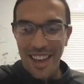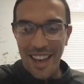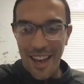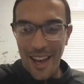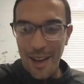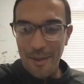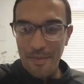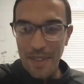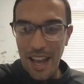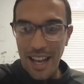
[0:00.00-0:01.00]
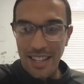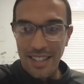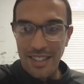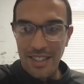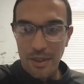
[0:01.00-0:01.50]
Um,
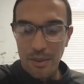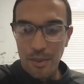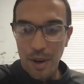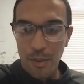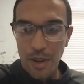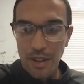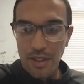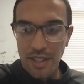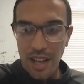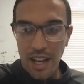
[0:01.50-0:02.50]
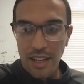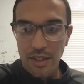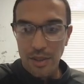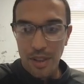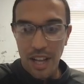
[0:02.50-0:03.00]
and when we signed
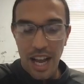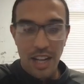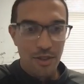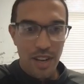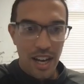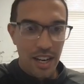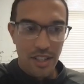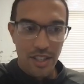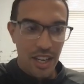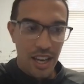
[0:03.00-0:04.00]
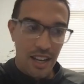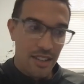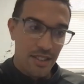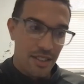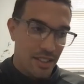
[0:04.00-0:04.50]
someone like Adriana, she
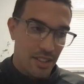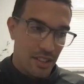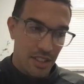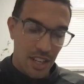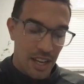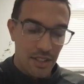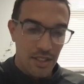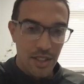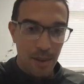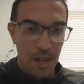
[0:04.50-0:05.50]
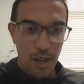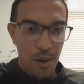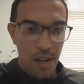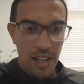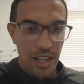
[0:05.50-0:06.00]
has she has similar
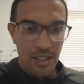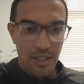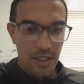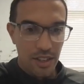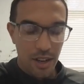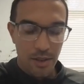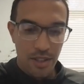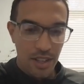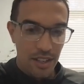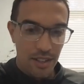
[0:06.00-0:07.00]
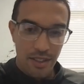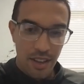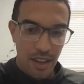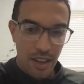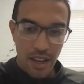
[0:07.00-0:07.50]
qualities. You know, she's
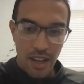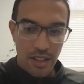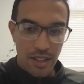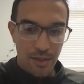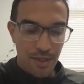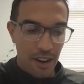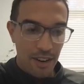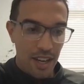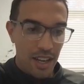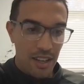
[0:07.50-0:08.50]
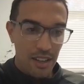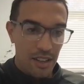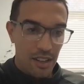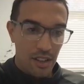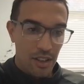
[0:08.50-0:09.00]
she's very
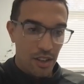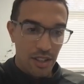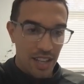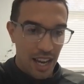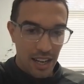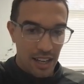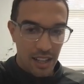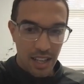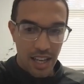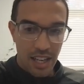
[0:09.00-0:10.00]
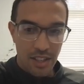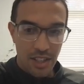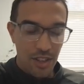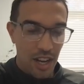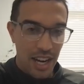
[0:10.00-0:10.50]
good technically.
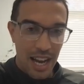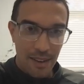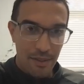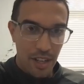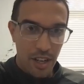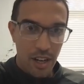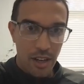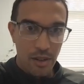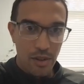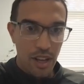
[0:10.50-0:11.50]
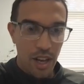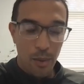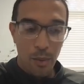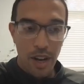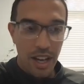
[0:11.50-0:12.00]
She's got an eye for goal. Her
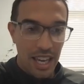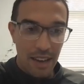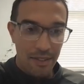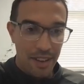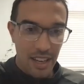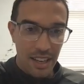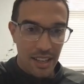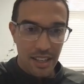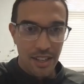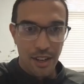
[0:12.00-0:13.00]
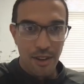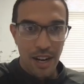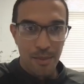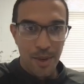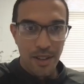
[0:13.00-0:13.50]
work ethic is
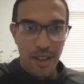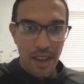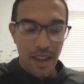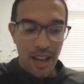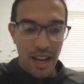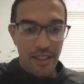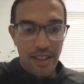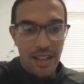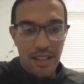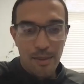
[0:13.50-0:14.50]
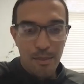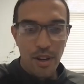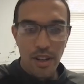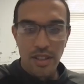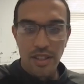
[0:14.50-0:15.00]
incredible. And I think that's
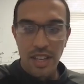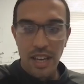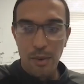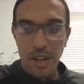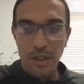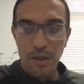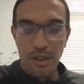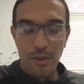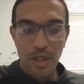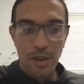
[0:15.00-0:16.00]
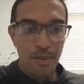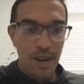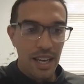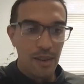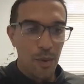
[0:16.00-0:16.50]
important to see when you when you
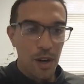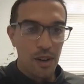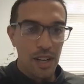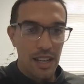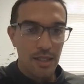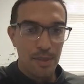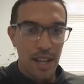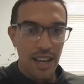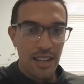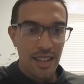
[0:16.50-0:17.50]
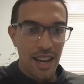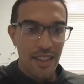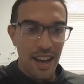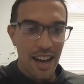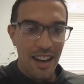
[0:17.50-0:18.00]
bring in world class players like
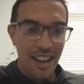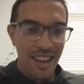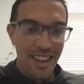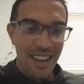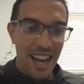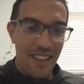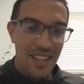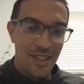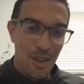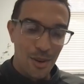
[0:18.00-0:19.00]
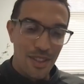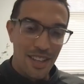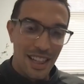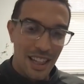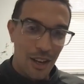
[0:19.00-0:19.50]
that, and they're doing
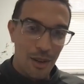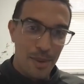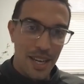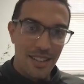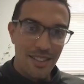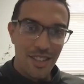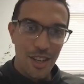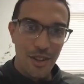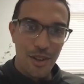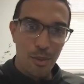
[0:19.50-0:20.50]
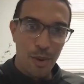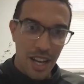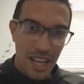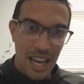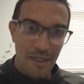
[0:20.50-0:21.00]
the little bits, you know, the
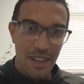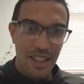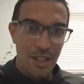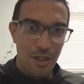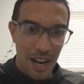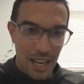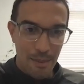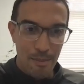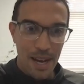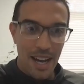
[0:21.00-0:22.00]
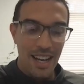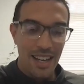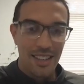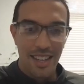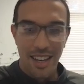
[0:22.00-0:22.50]
work ethic, the tracking
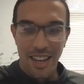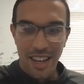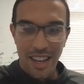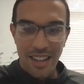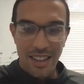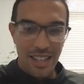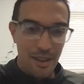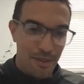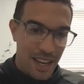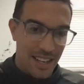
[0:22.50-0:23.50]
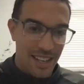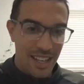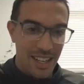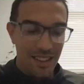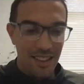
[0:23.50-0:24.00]
back, the the
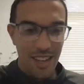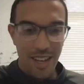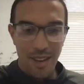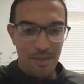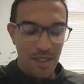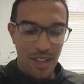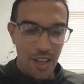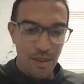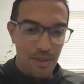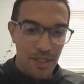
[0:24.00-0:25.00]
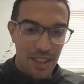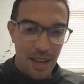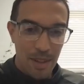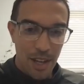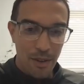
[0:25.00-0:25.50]
defending, the you know,
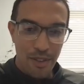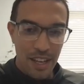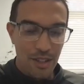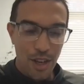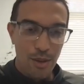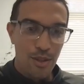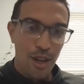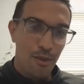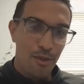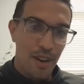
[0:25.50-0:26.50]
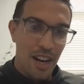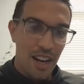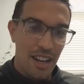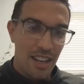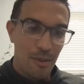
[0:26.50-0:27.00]
them little things go so
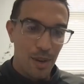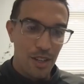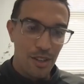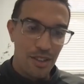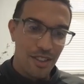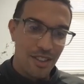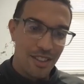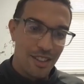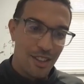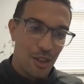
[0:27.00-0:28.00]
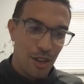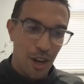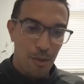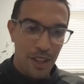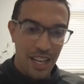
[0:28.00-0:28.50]
far when you
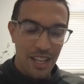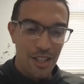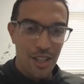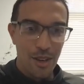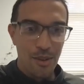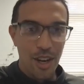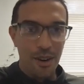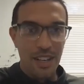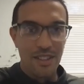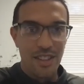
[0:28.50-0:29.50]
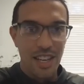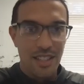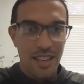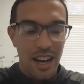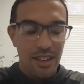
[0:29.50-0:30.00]
know what they can do going into the
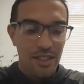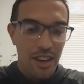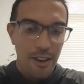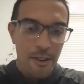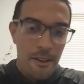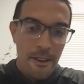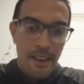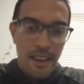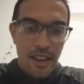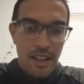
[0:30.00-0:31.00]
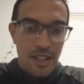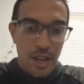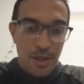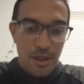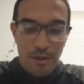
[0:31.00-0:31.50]
attack. So
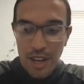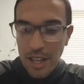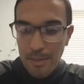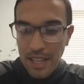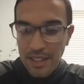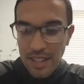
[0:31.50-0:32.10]
she was a really big